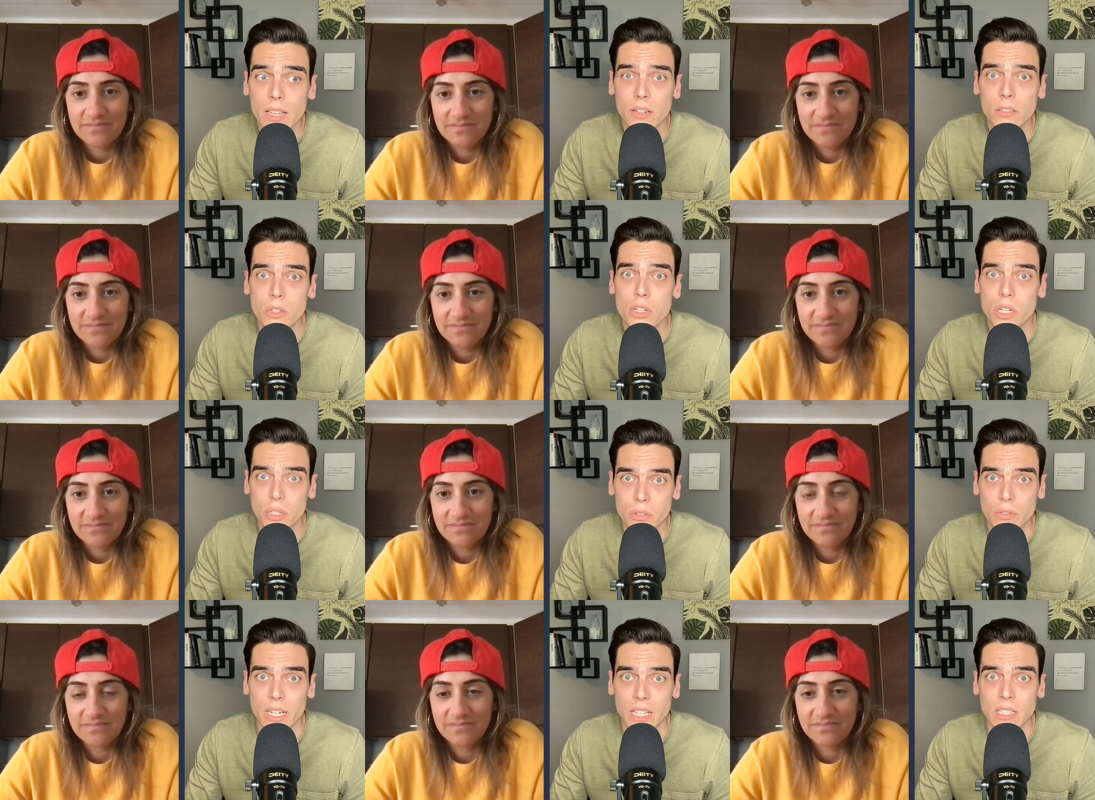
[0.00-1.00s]
Speaker 1: little
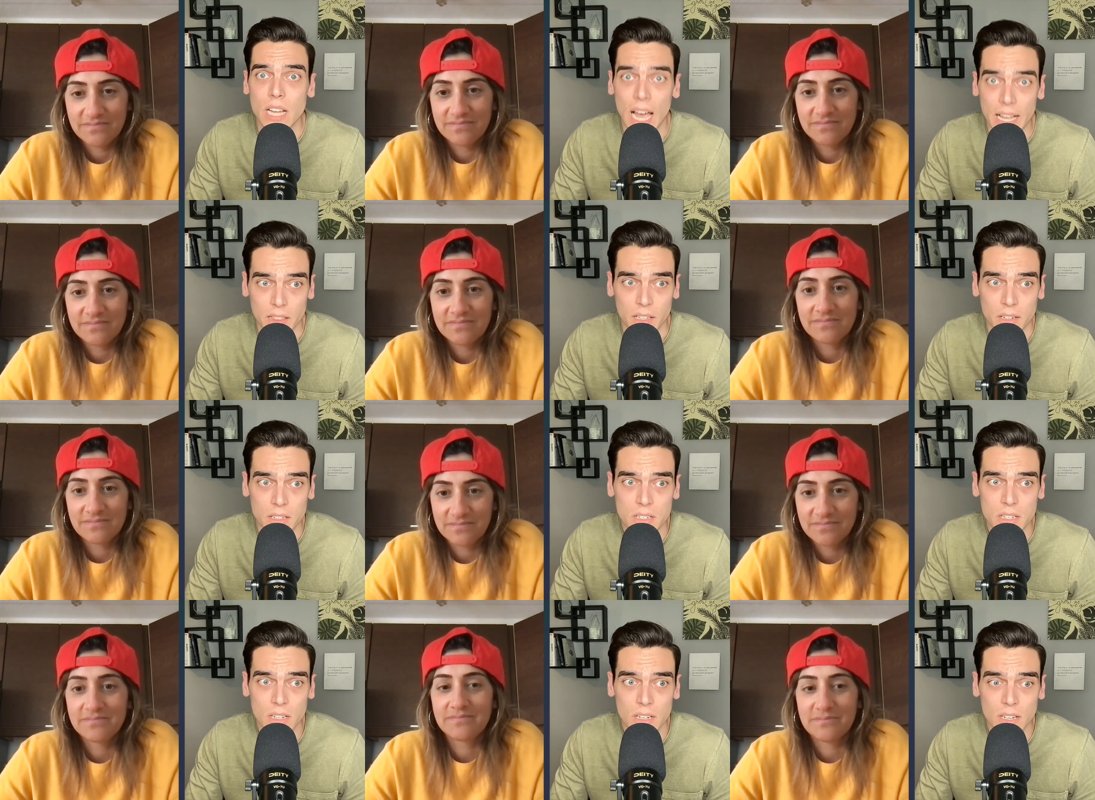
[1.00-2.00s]
children and
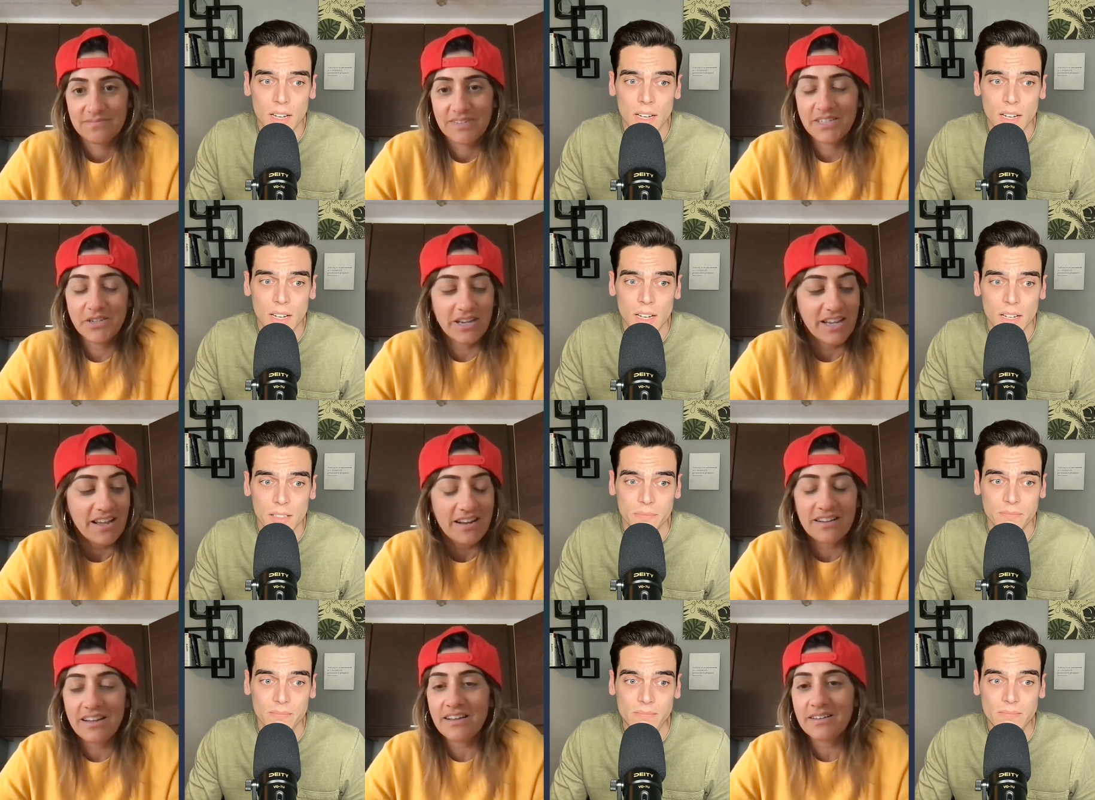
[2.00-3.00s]
toddlers.
Speaker 2: And again,
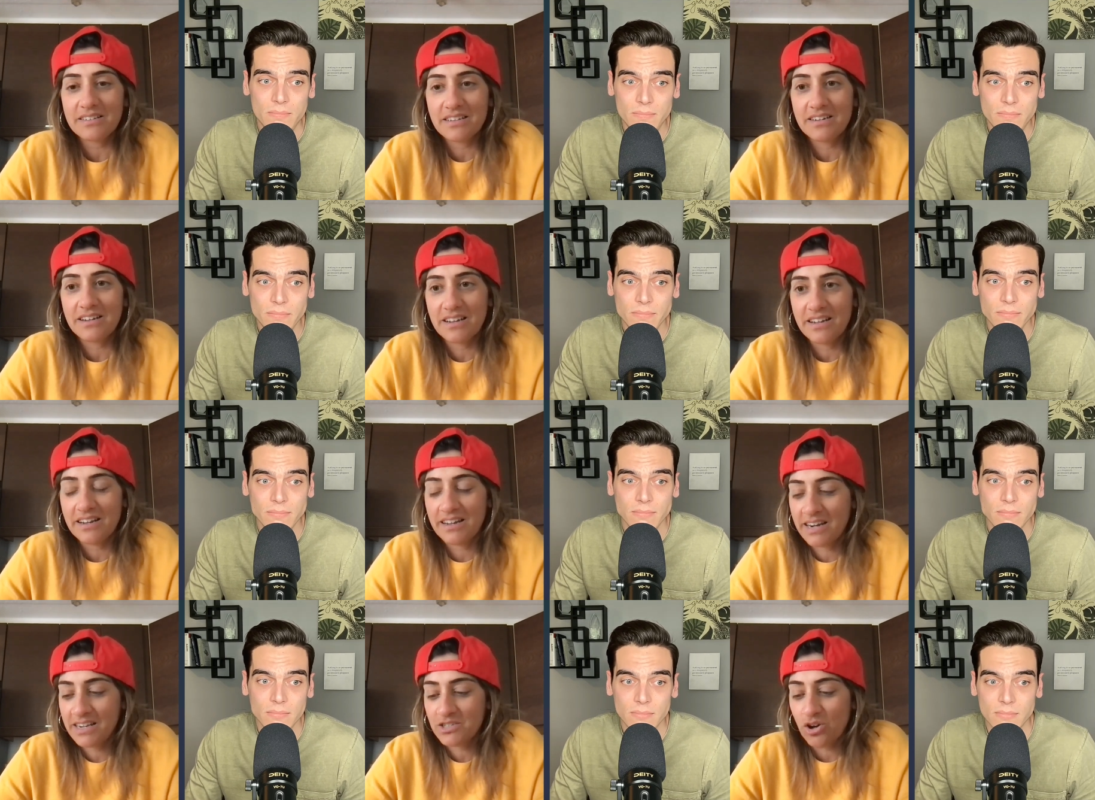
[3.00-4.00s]
again, it, it,
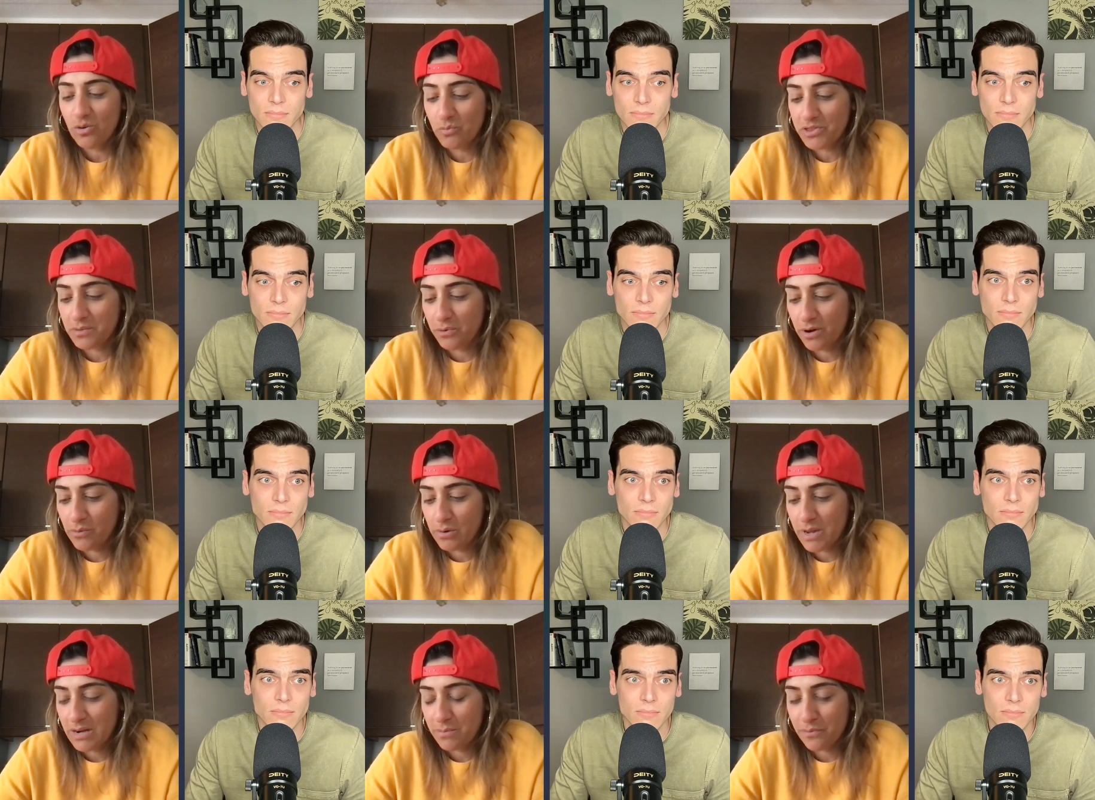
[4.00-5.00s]
it hits home with the point we
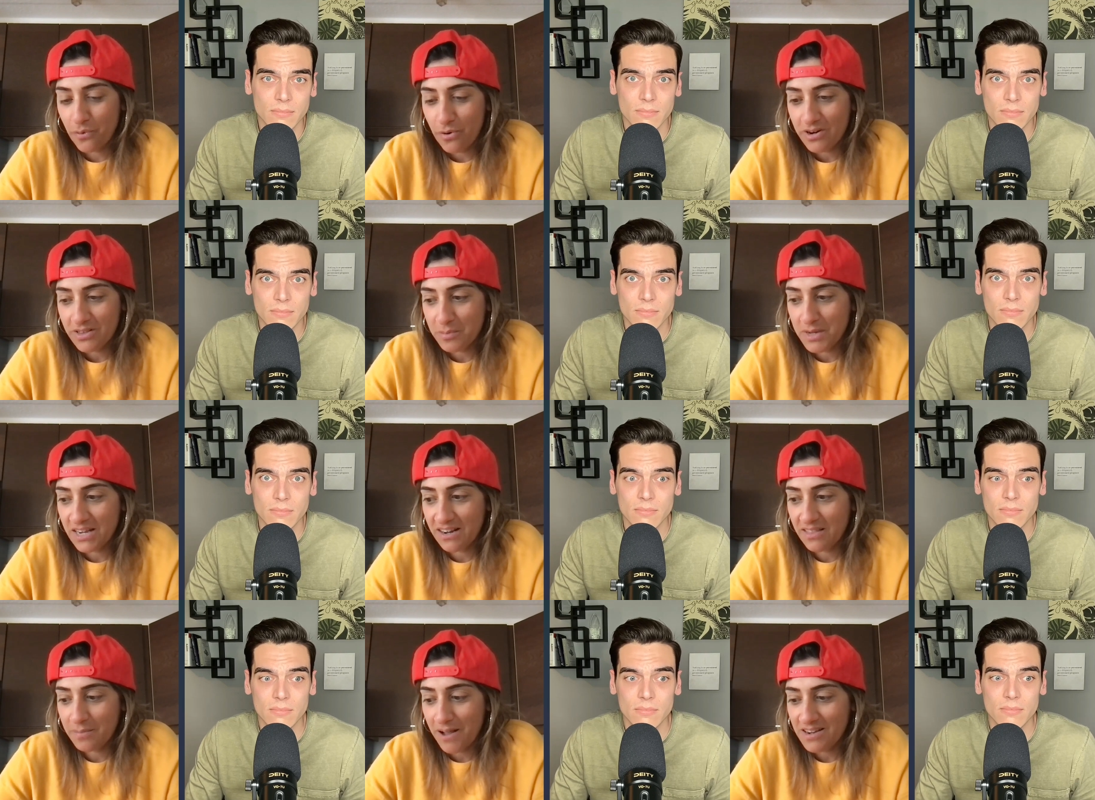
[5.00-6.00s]
made before at the
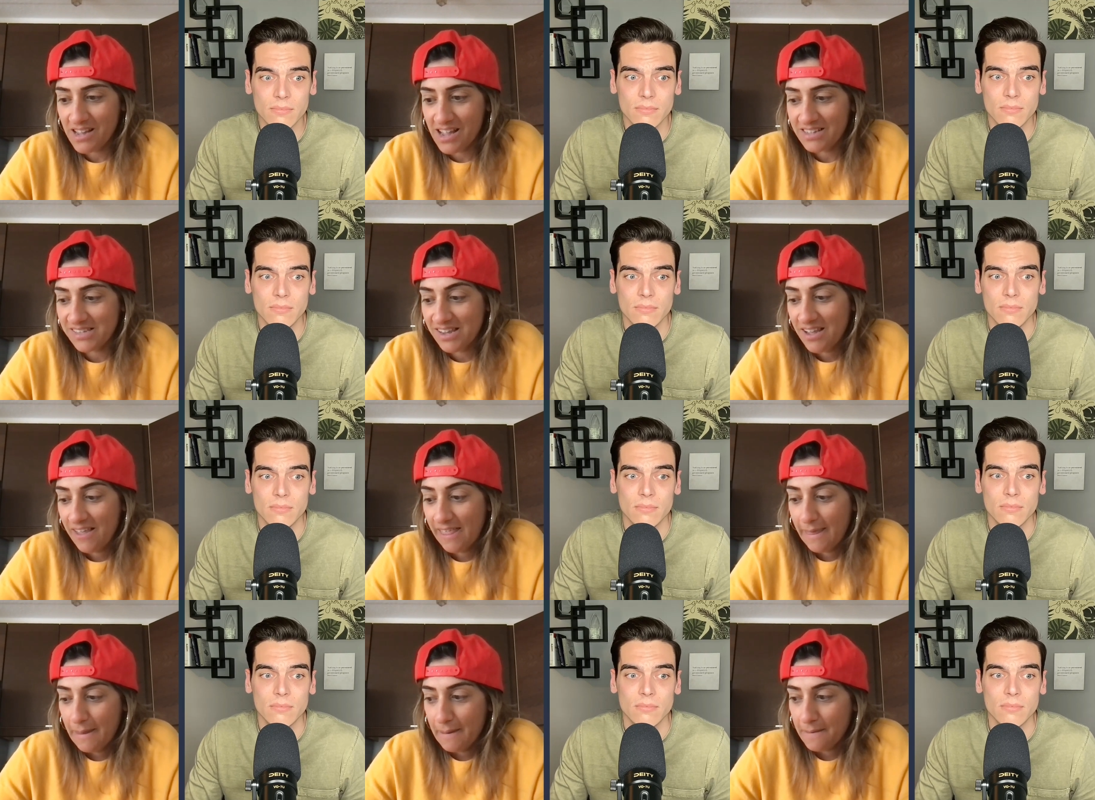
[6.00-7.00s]
beginning of the podcast
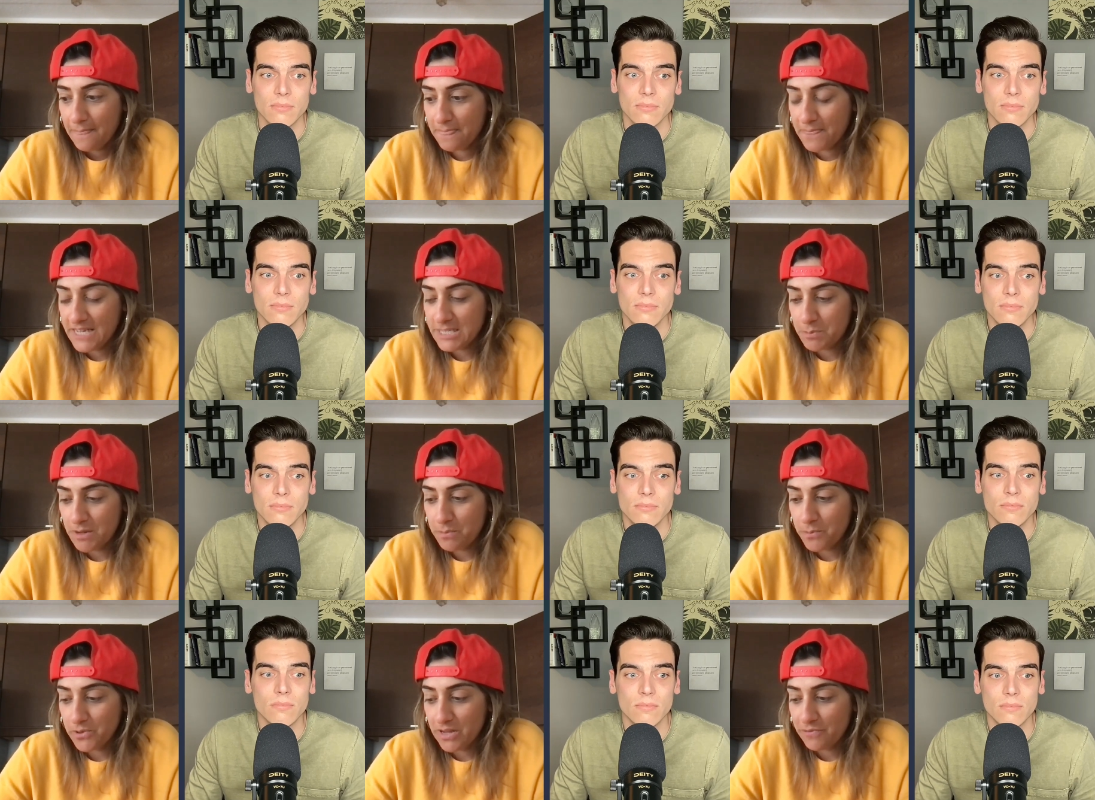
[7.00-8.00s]
these
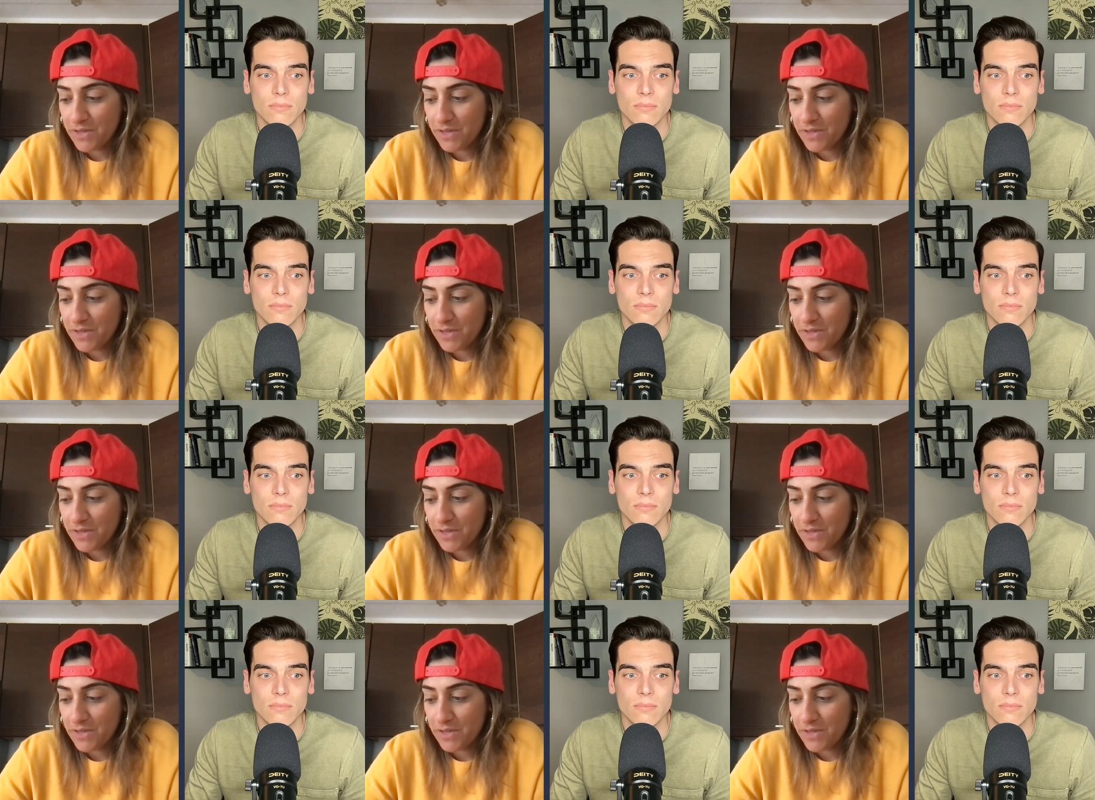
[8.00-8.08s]
people, if